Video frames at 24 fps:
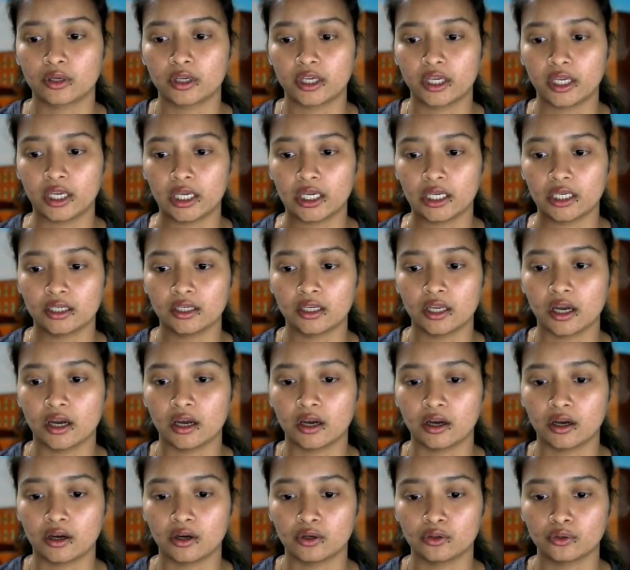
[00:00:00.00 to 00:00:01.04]
Okay,
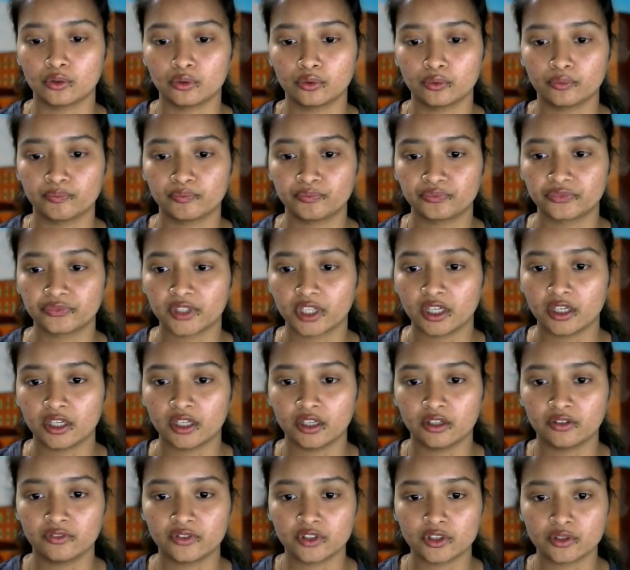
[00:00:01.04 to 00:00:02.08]
now,
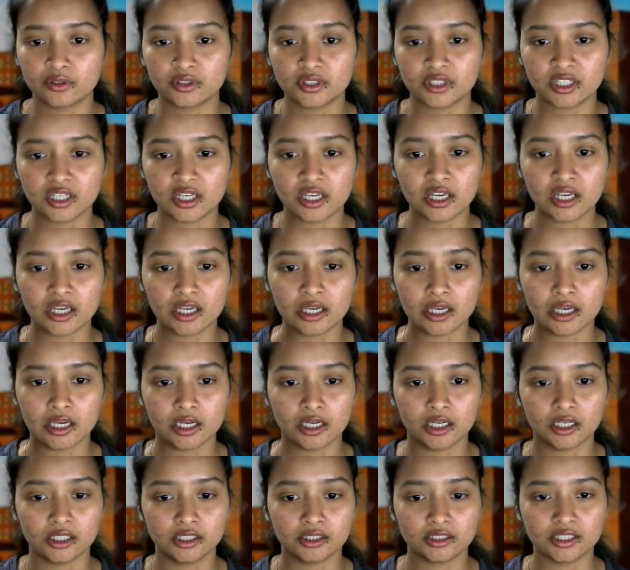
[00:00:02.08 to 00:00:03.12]
if you see
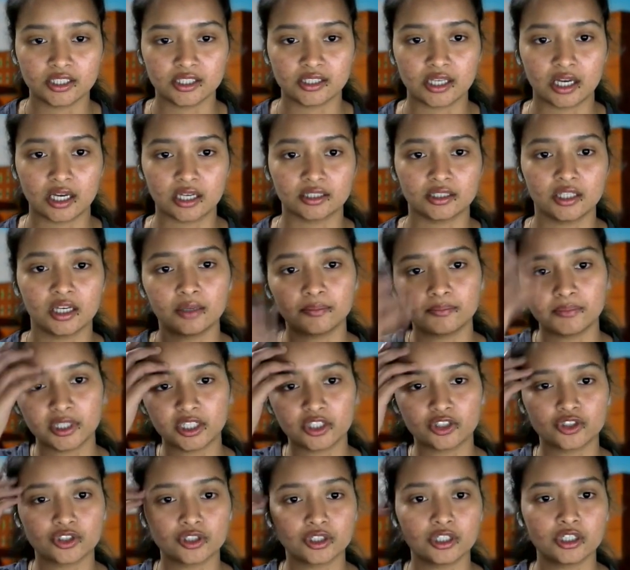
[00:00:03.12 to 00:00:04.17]
here, these are the
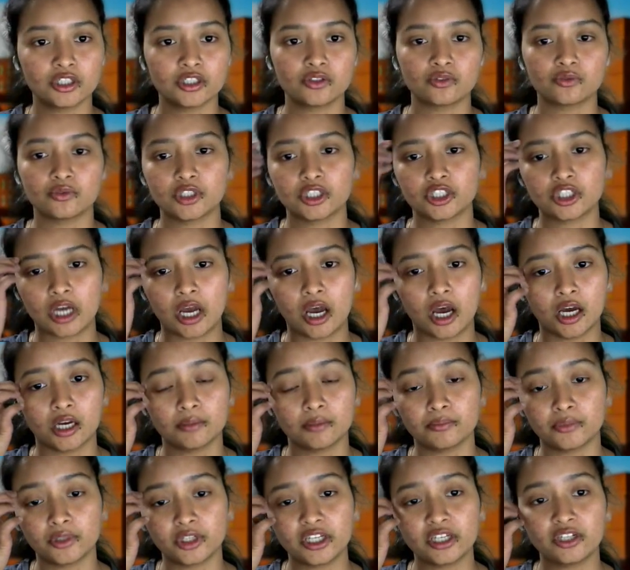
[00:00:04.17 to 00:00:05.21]
pictures which
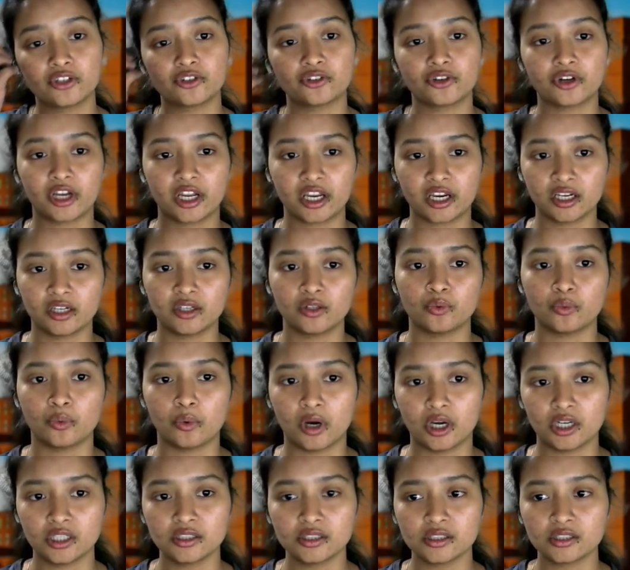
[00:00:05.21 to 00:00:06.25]
are pre-trained
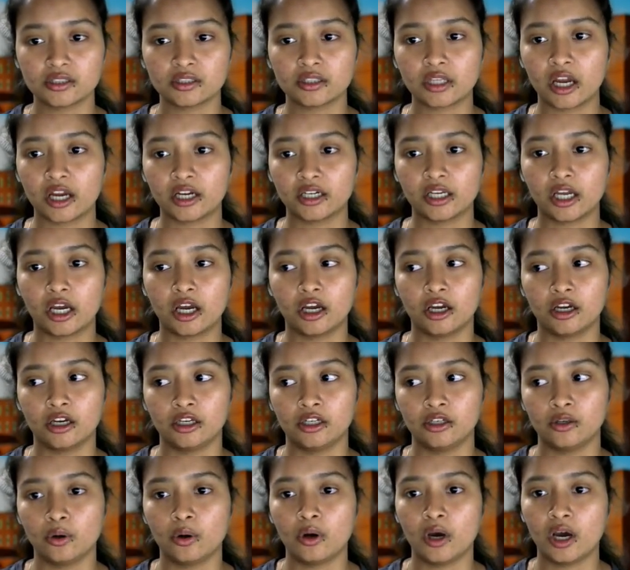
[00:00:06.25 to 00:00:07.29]
ones that
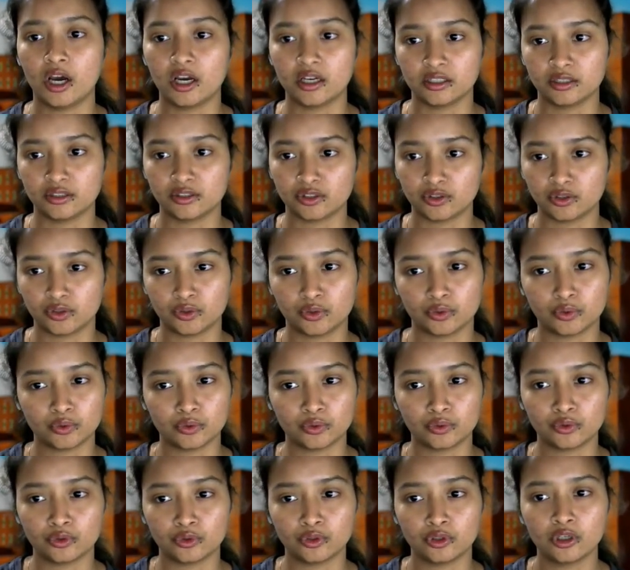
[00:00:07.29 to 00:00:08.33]
allow us
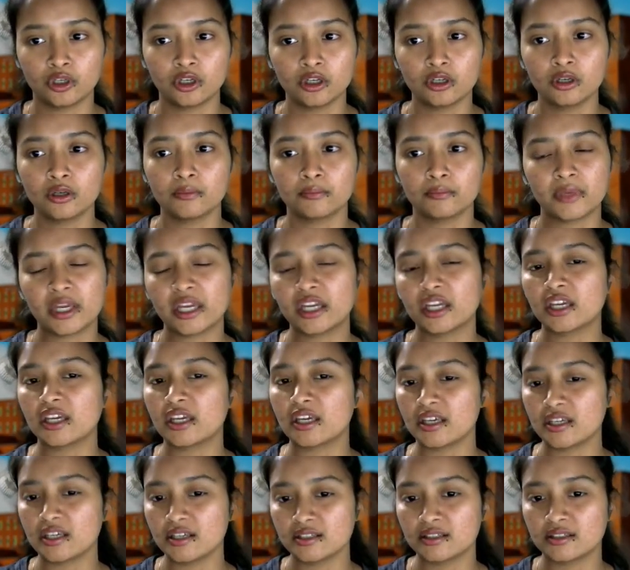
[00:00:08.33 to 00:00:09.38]
to
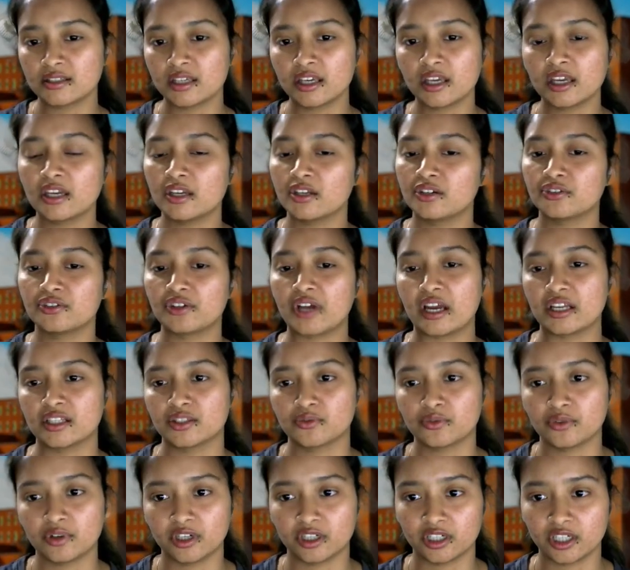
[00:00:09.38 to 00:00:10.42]
make easy in
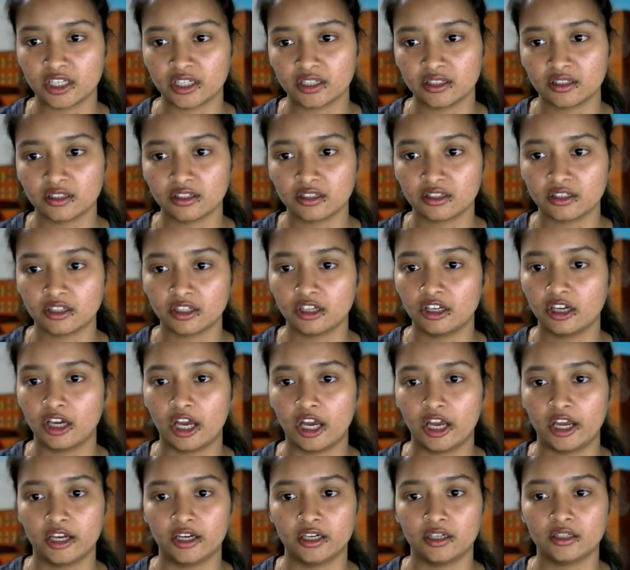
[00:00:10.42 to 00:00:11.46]
transferring
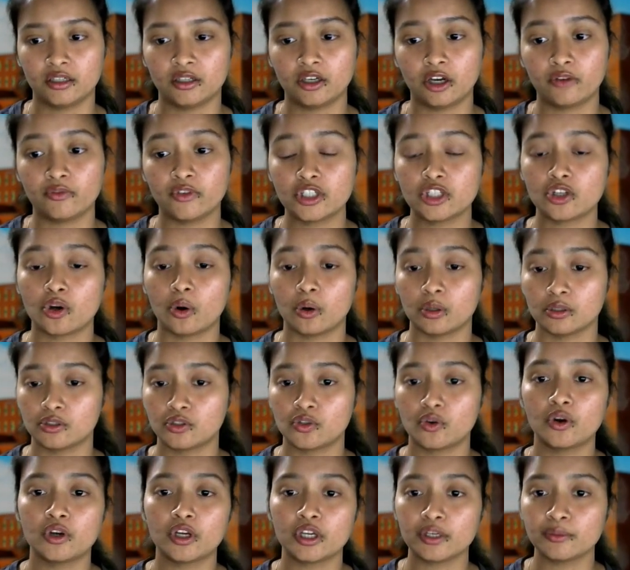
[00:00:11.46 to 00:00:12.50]
and which
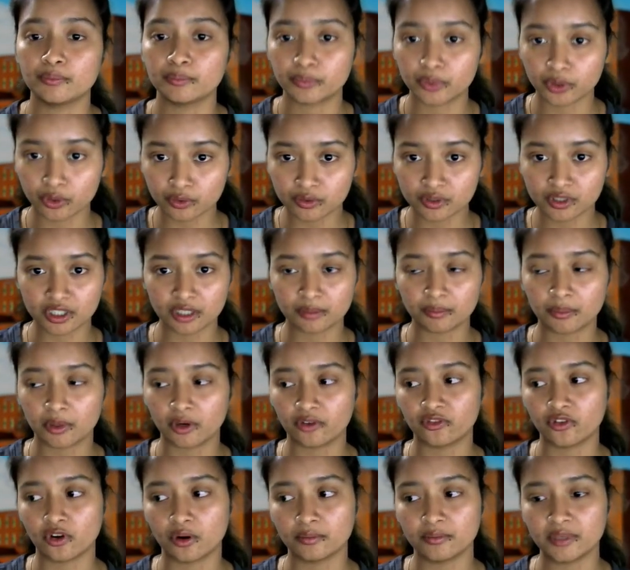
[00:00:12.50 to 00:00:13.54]
also improves the
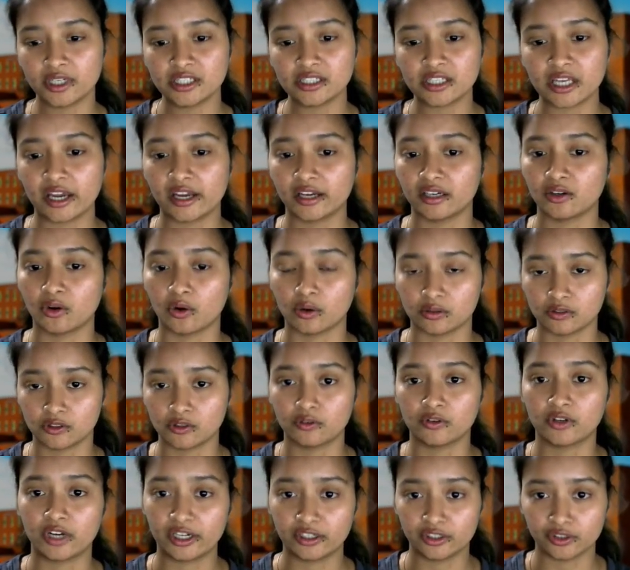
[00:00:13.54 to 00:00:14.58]
performance and
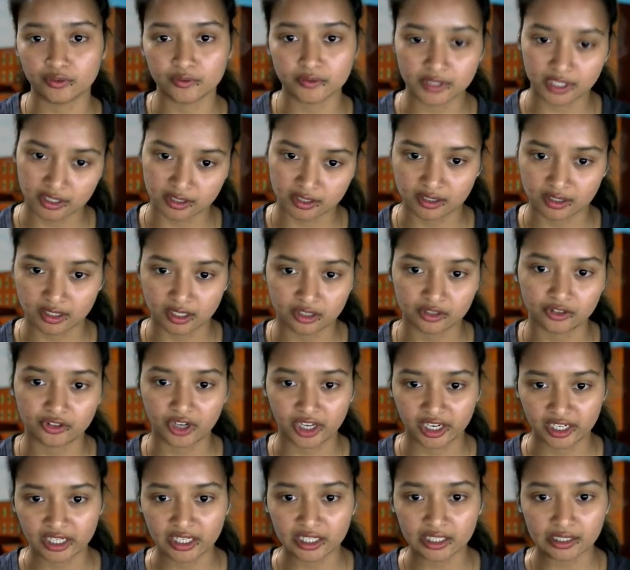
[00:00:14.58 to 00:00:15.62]
also reduces the
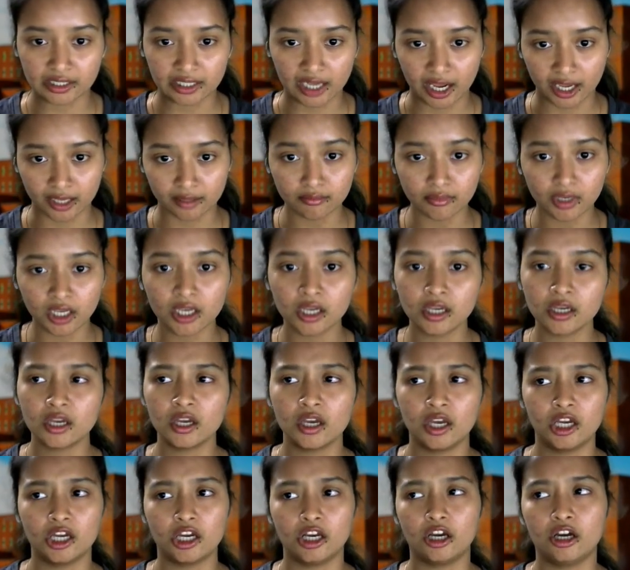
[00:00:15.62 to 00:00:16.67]
training time.
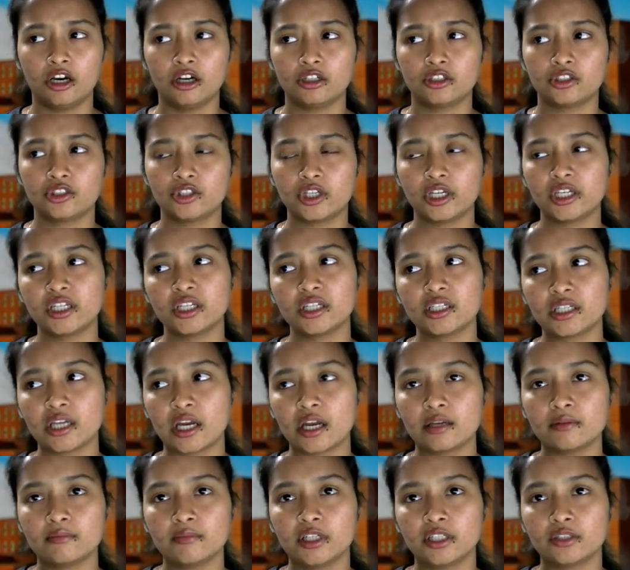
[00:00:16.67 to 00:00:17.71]
Training
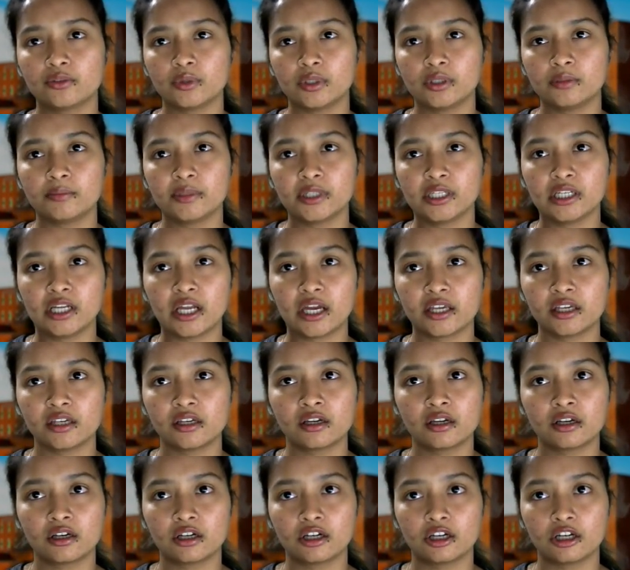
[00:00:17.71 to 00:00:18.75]
time, it will be
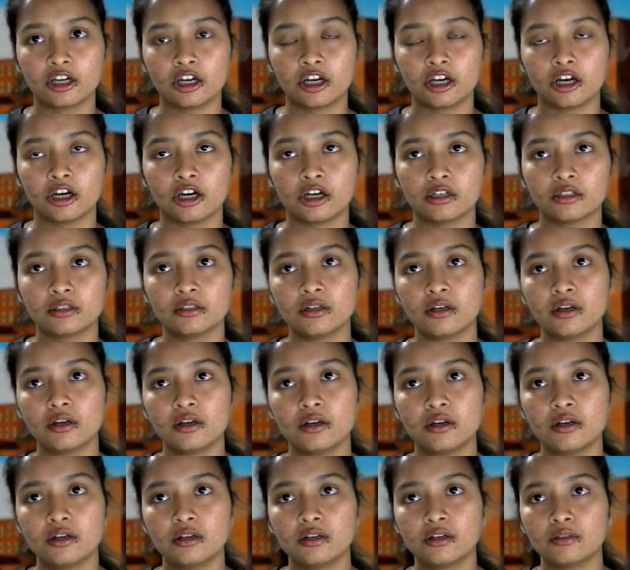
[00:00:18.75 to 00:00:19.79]
like
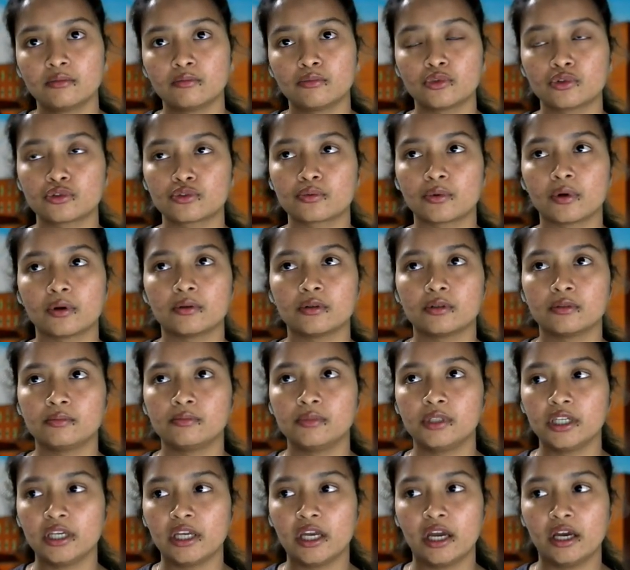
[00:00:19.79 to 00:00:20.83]
most
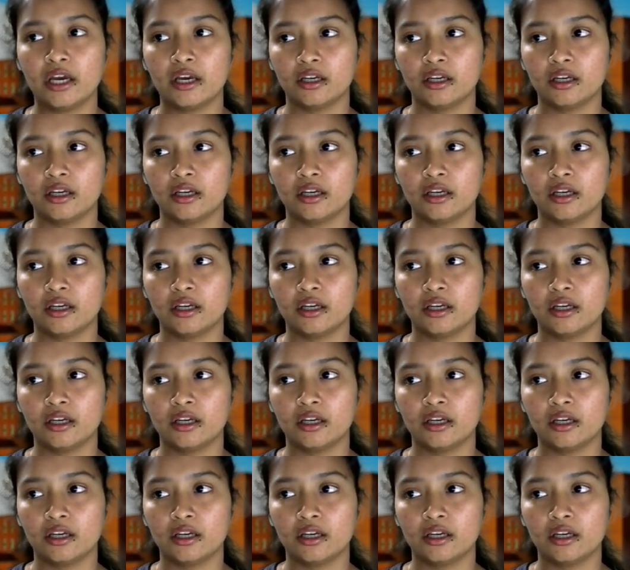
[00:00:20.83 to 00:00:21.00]
probably